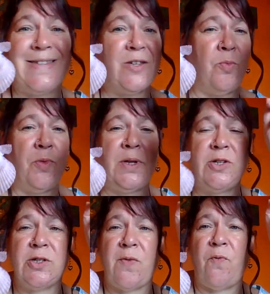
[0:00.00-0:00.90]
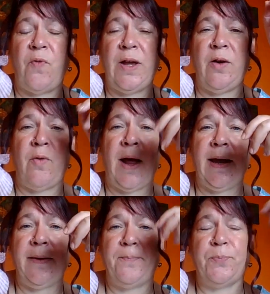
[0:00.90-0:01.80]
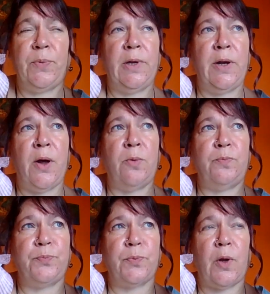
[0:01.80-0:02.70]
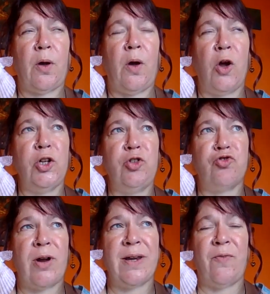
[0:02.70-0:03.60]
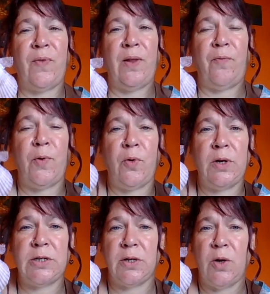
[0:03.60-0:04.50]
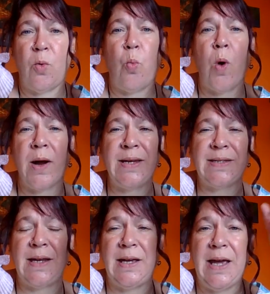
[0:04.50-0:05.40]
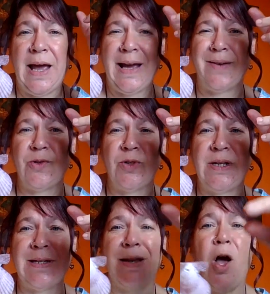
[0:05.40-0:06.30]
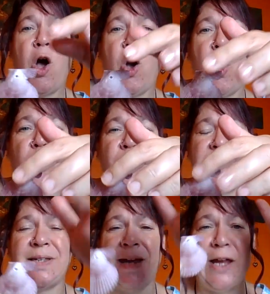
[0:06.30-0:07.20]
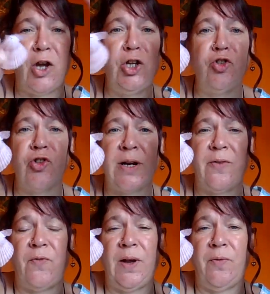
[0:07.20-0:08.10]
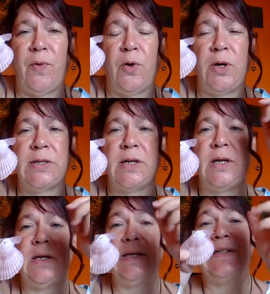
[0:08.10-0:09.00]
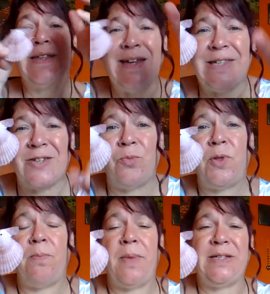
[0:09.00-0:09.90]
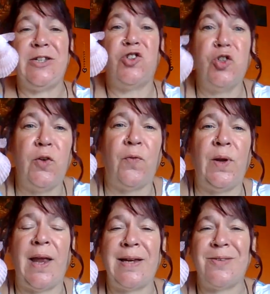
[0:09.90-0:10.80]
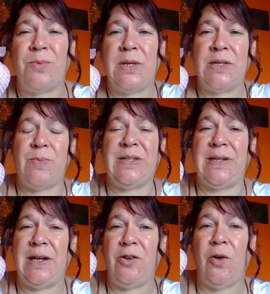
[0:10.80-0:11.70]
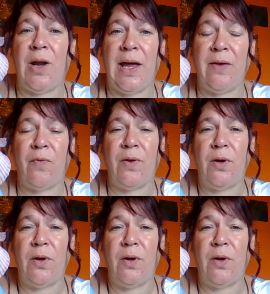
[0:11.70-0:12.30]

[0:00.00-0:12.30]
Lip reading: Something doesn't feel right. You know, are you trying to fill a void? What is it? How does this hole resonate? Are you trying to fill a void? Is something missing? Do you feel like something's missing in your life?